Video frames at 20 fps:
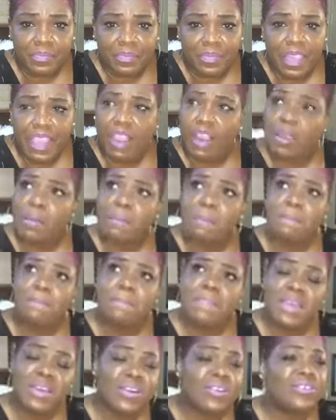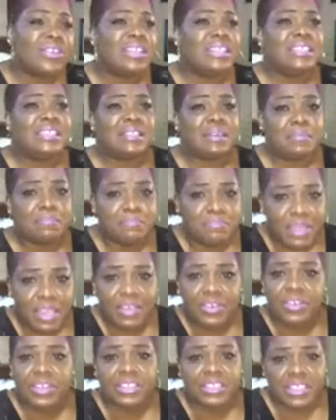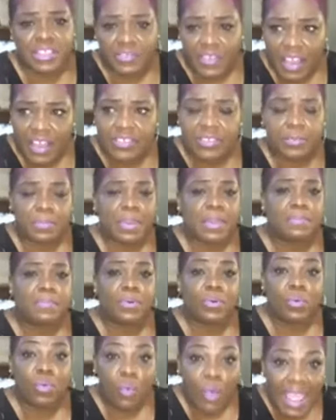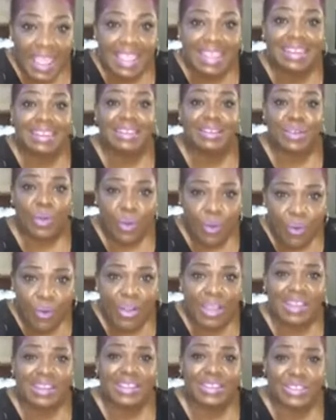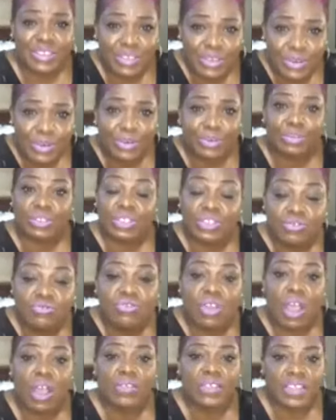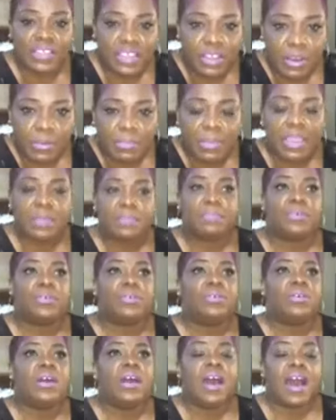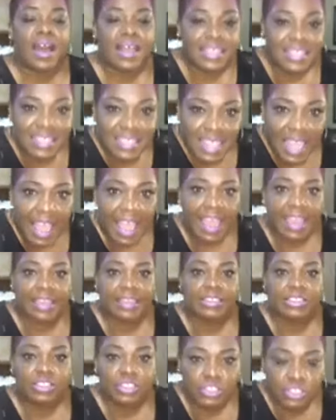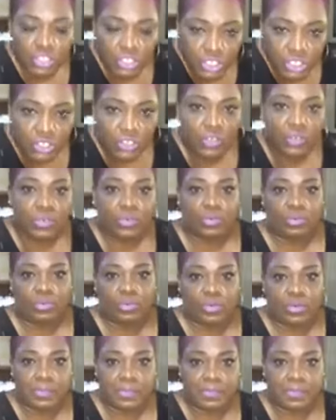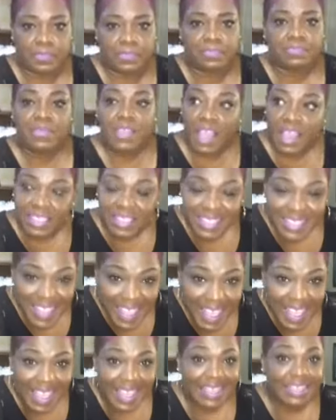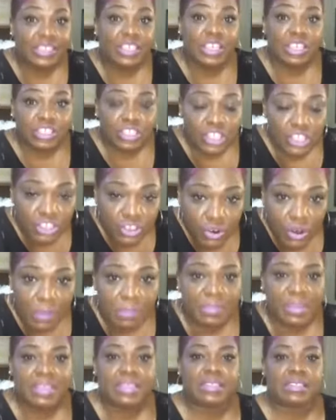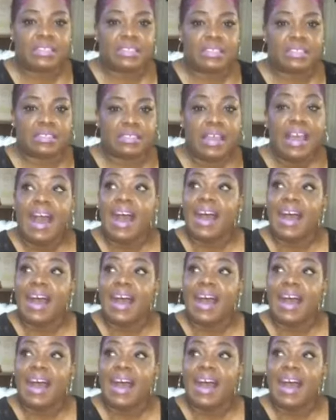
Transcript: There are millions and billions of other people waiting on you. Do you know that there are people assigned to you, assigned to your business,